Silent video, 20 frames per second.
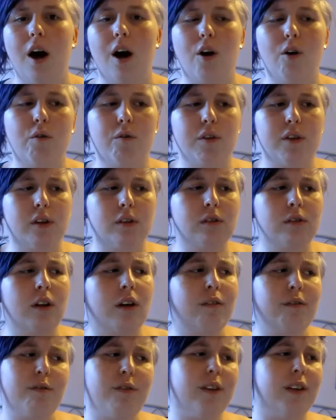over the
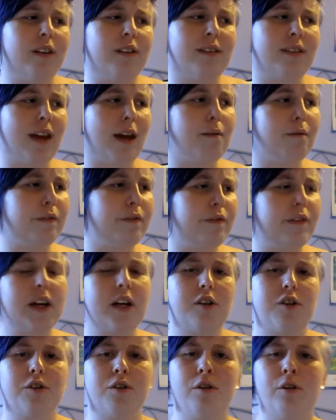love for the same
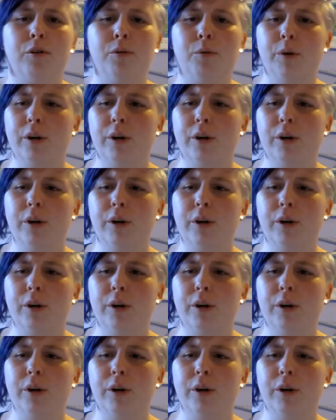fictional